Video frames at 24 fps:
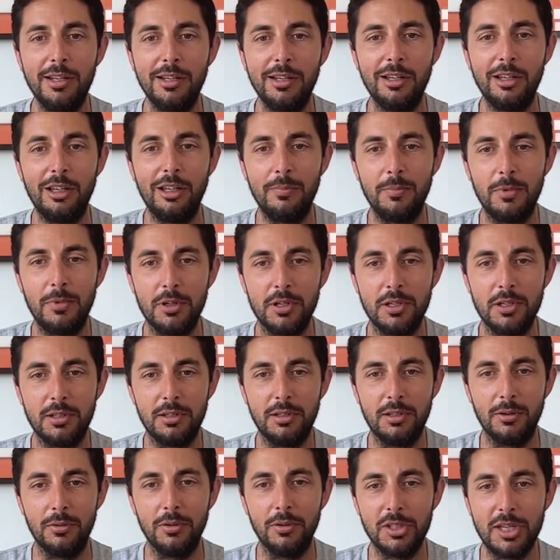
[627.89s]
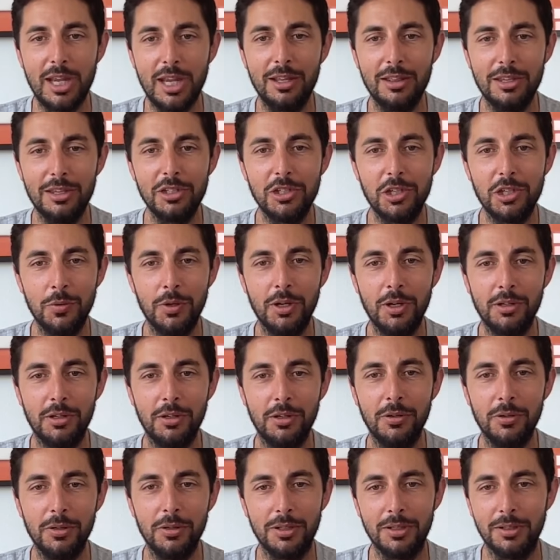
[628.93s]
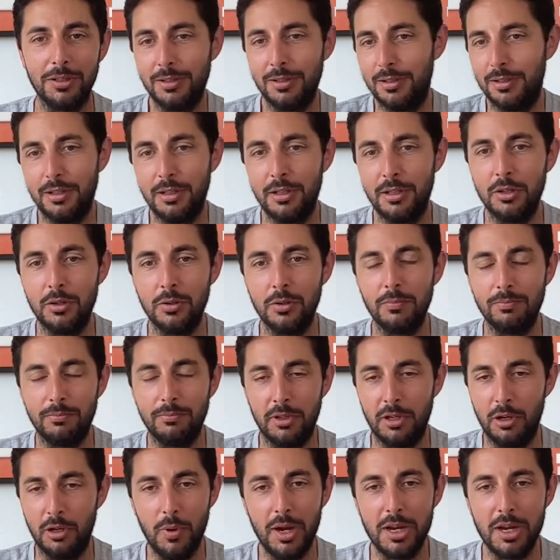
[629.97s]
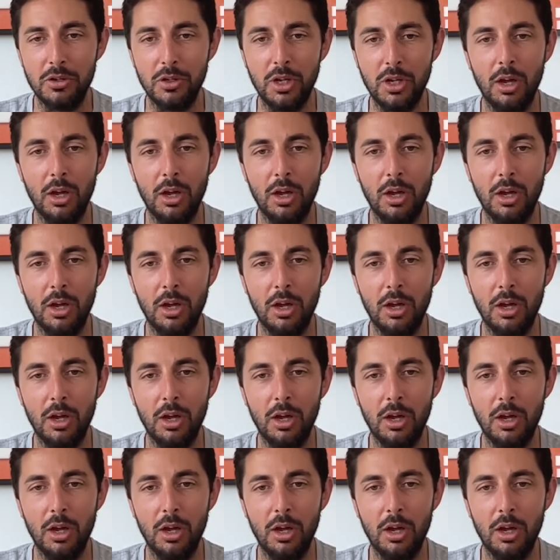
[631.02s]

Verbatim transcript: Um, here's you know, scan this QR code, and, and you and away you